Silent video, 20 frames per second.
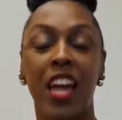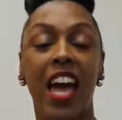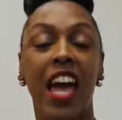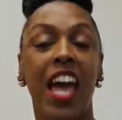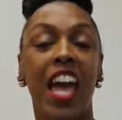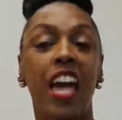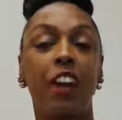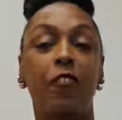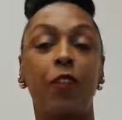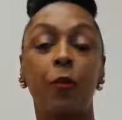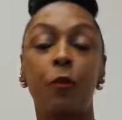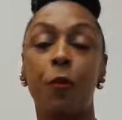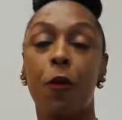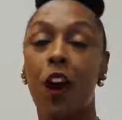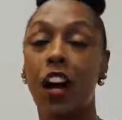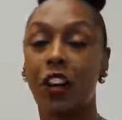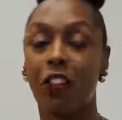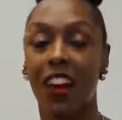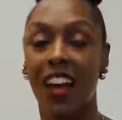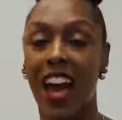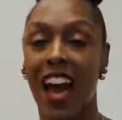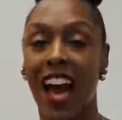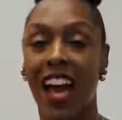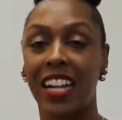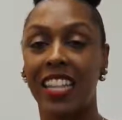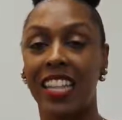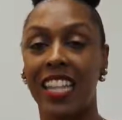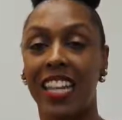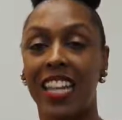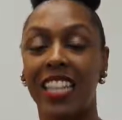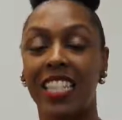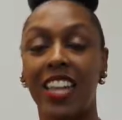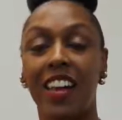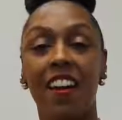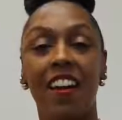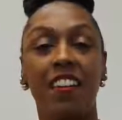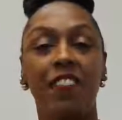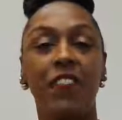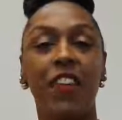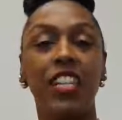And for more great ideas,
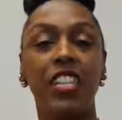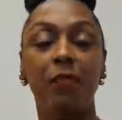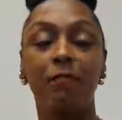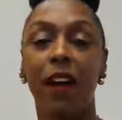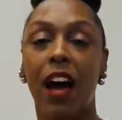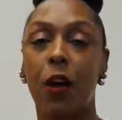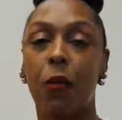visit my